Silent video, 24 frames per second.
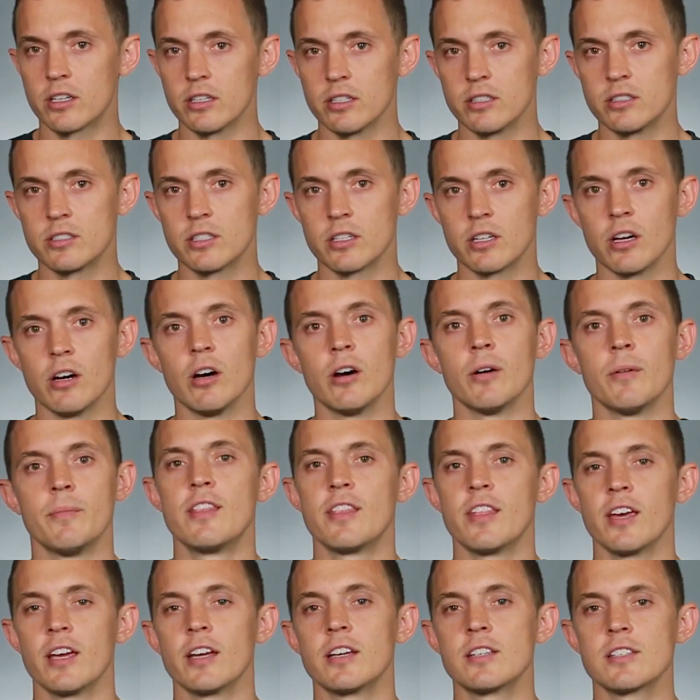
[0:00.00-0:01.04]
good to go.
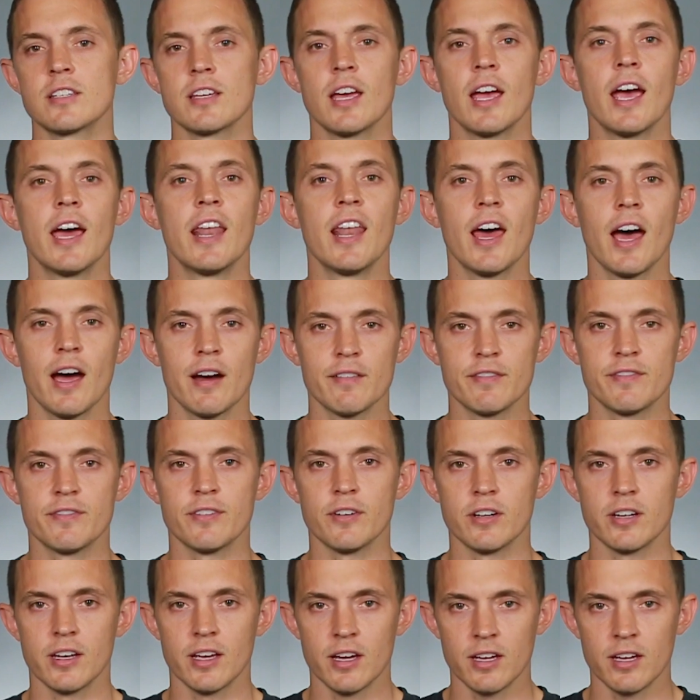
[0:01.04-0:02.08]
Thanks and have fun